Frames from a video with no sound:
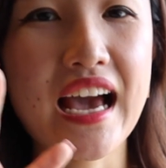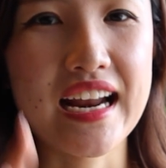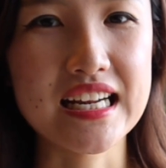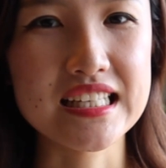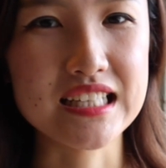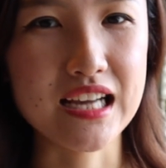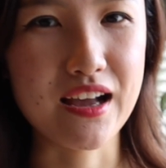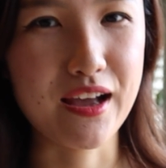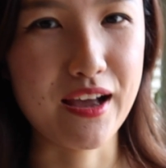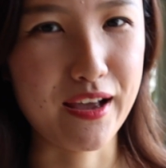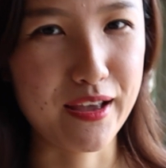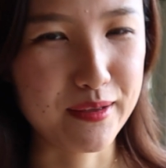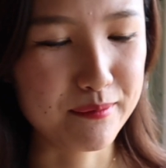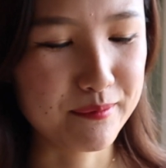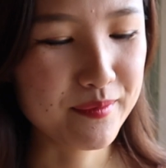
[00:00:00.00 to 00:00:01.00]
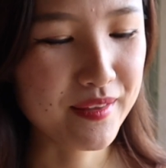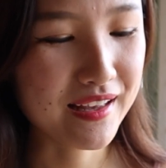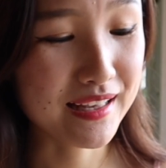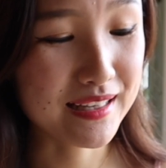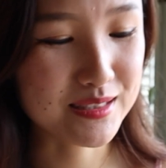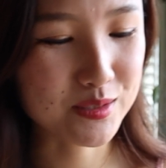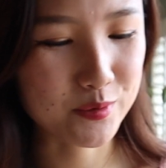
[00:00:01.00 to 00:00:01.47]
at a time.
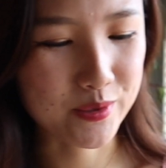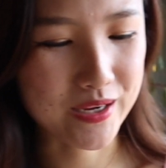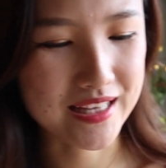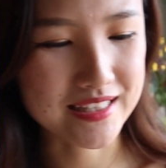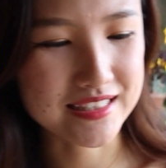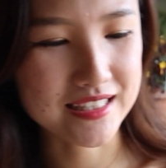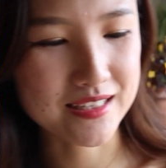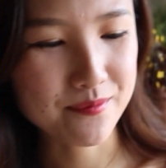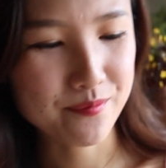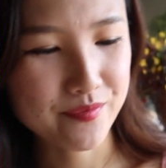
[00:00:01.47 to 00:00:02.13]
It's crazy.